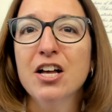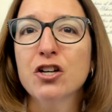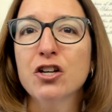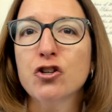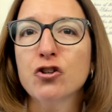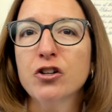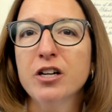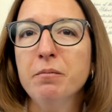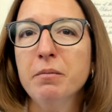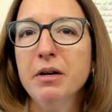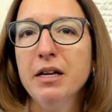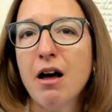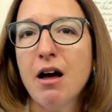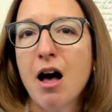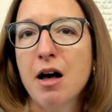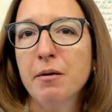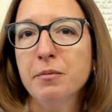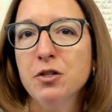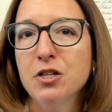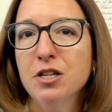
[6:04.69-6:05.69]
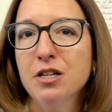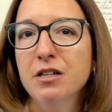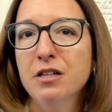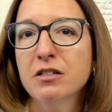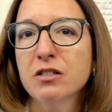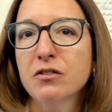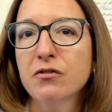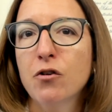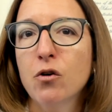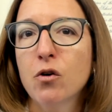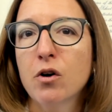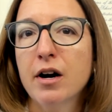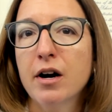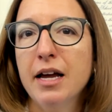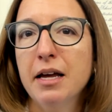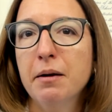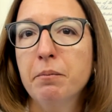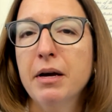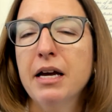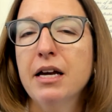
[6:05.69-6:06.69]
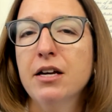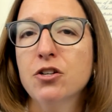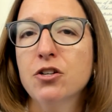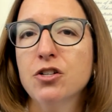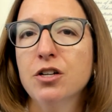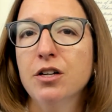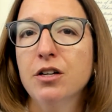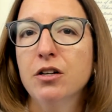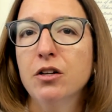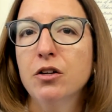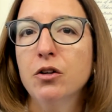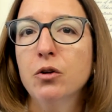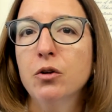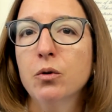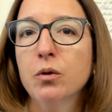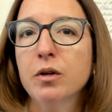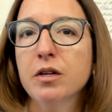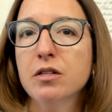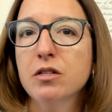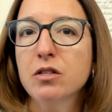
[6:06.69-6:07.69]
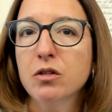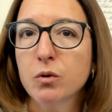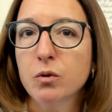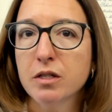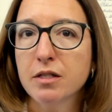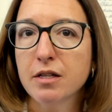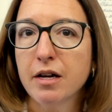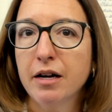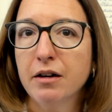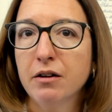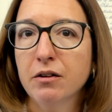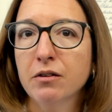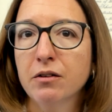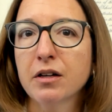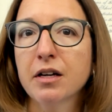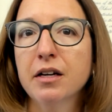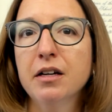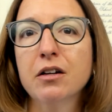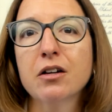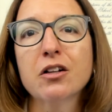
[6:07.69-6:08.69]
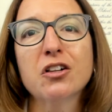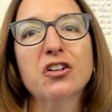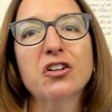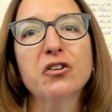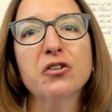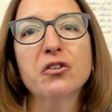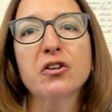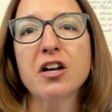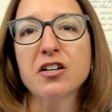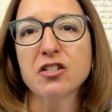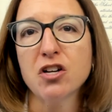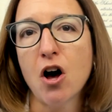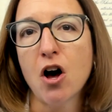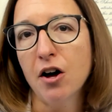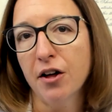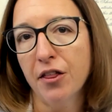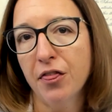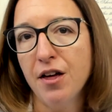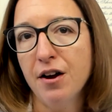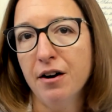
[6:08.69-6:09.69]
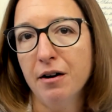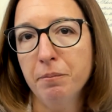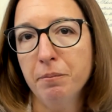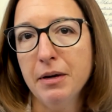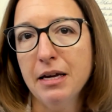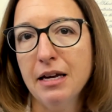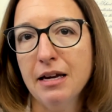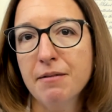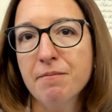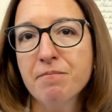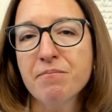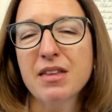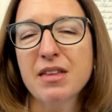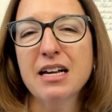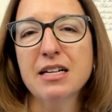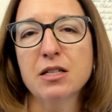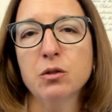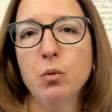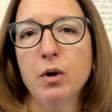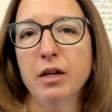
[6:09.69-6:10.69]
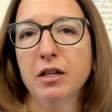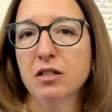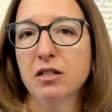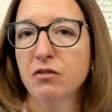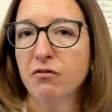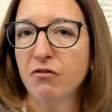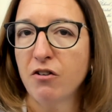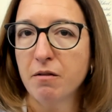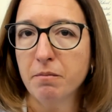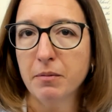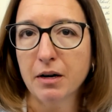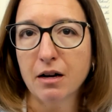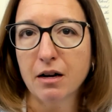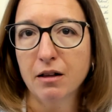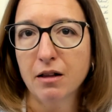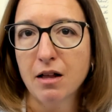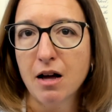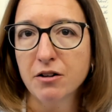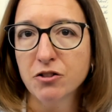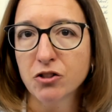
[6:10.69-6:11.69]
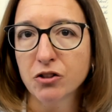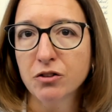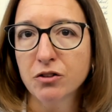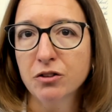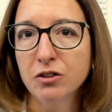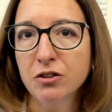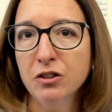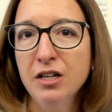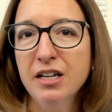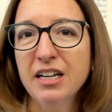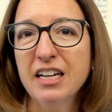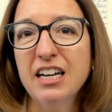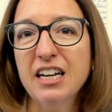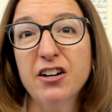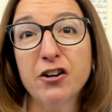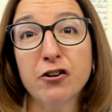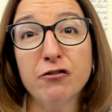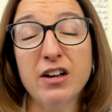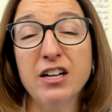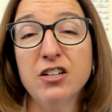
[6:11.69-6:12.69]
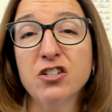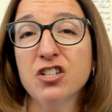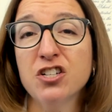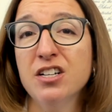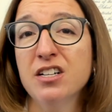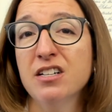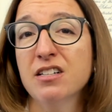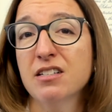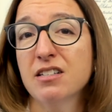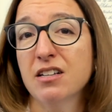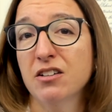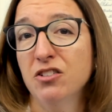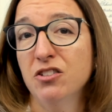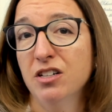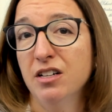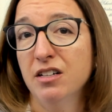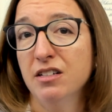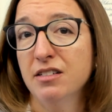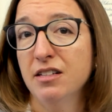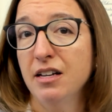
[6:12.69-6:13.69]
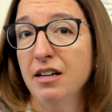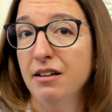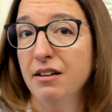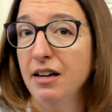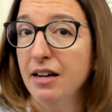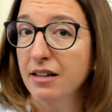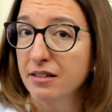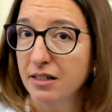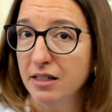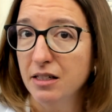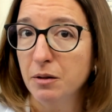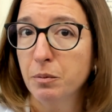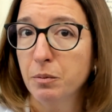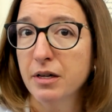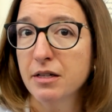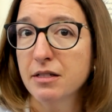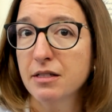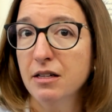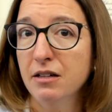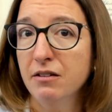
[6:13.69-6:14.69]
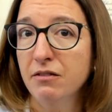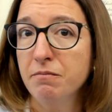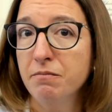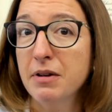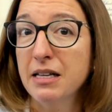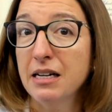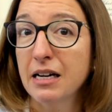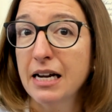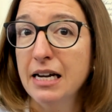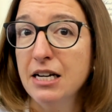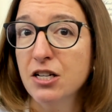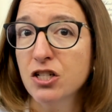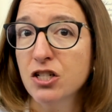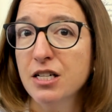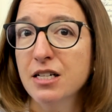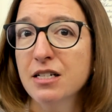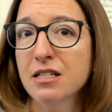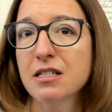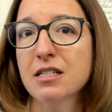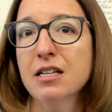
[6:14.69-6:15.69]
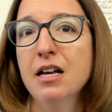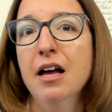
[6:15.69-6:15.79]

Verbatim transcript: Treatment options for a patient who is suicidal can include talk therapy as well as pharmacological interventions such as antidepressive medications.